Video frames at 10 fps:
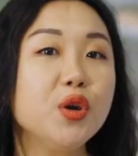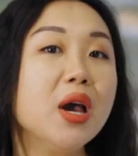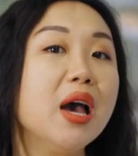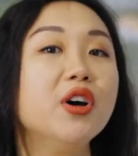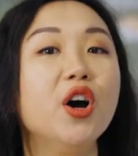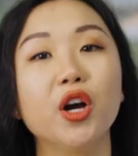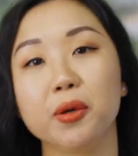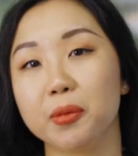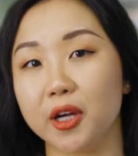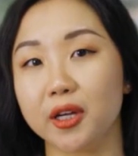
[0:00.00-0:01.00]
you have a
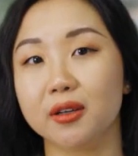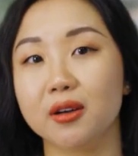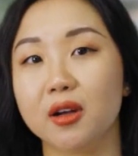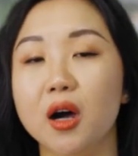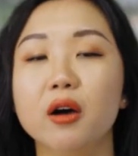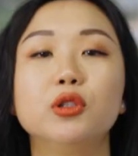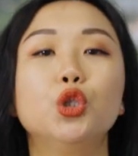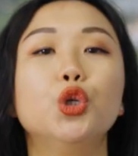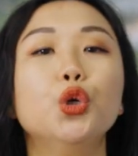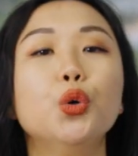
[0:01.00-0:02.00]
home loan of
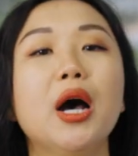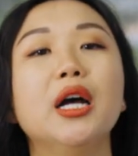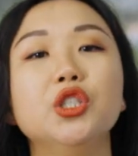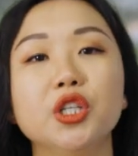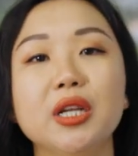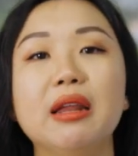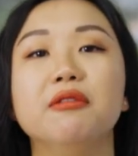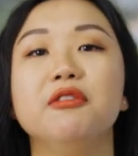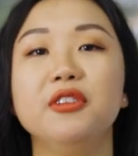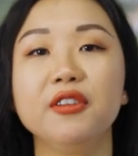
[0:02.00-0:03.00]

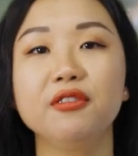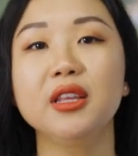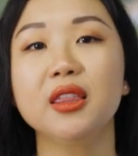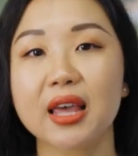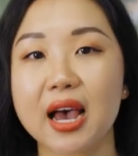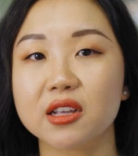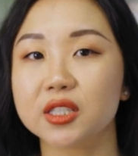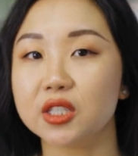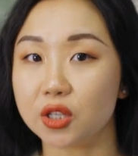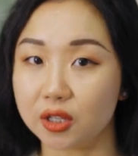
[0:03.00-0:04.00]

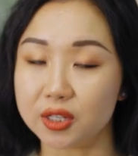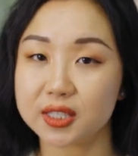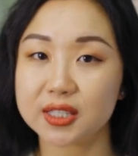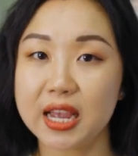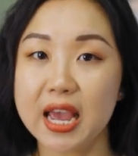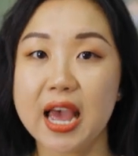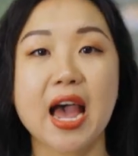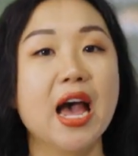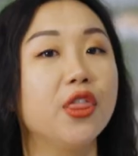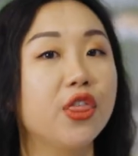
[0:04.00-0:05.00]
$250,000
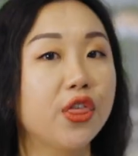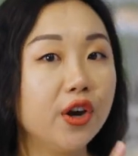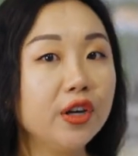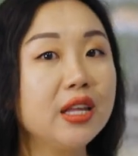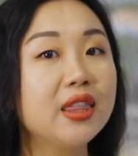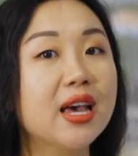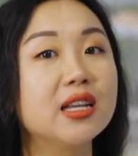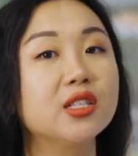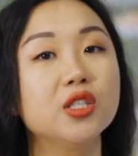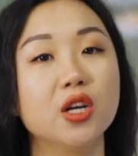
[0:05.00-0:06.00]
and
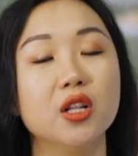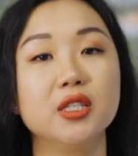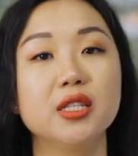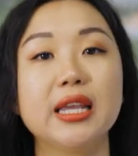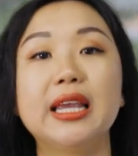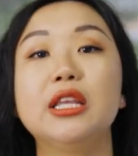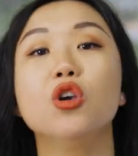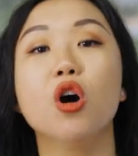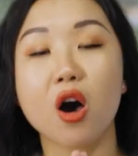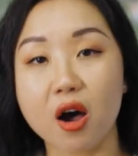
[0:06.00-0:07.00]
$30,000 in
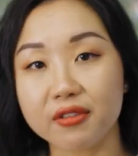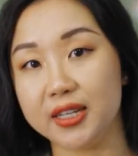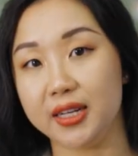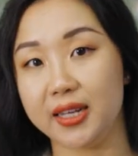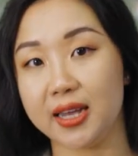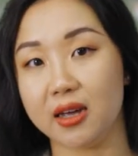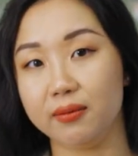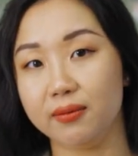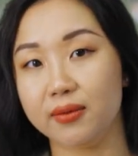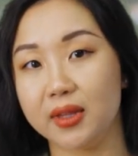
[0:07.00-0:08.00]
your offset account.
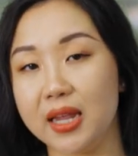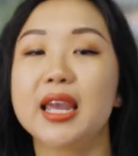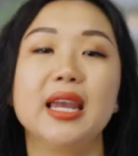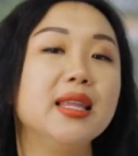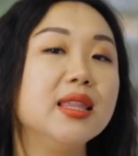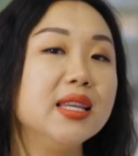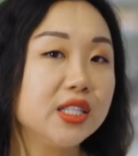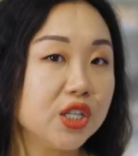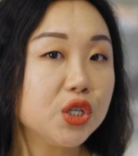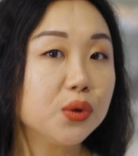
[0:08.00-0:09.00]
In this
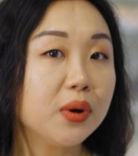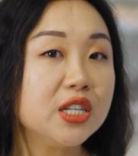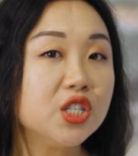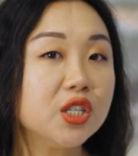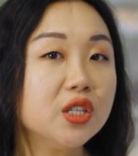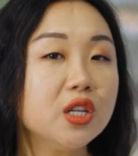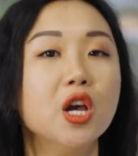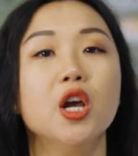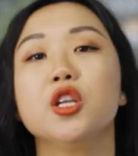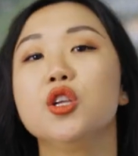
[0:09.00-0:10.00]
situation,
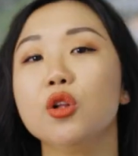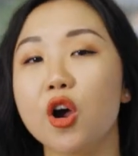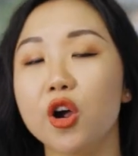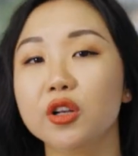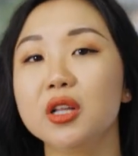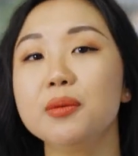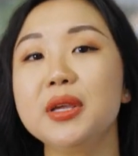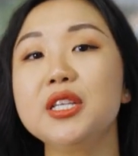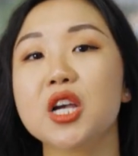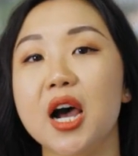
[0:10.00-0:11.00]
you'll only
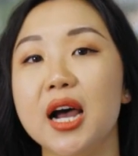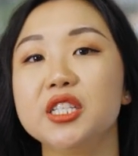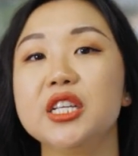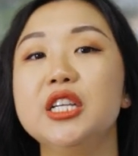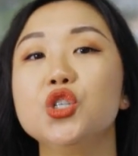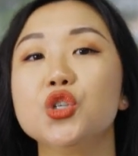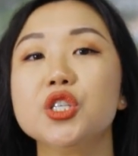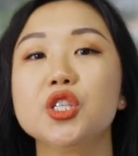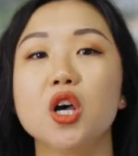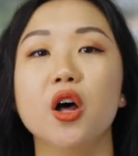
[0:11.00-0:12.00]
be charged
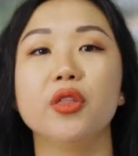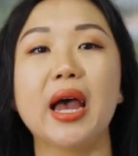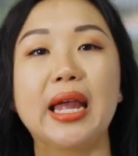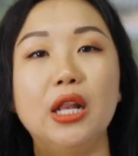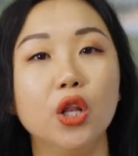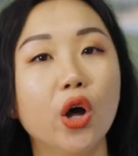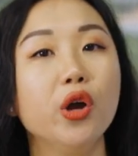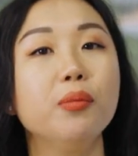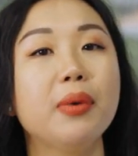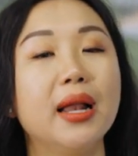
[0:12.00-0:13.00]
interest on a
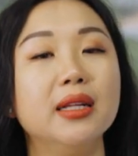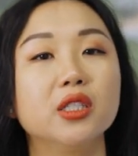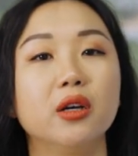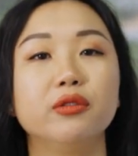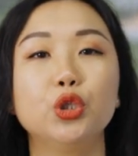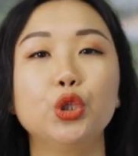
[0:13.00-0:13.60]
loan balance of